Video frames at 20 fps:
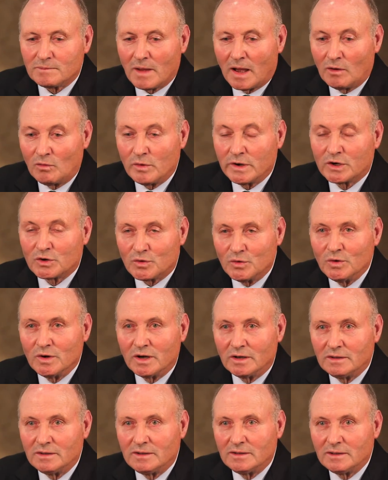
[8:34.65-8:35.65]
I
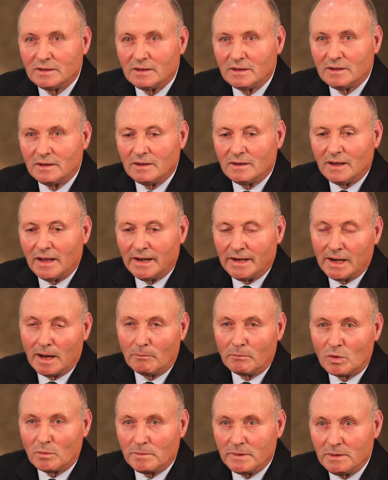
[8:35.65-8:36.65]
recruited a
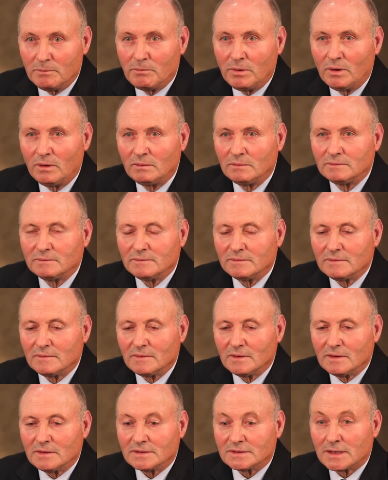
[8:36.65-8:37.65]
number of people
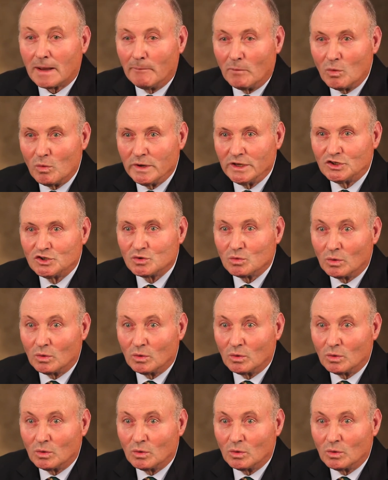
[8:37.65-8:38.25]
some of which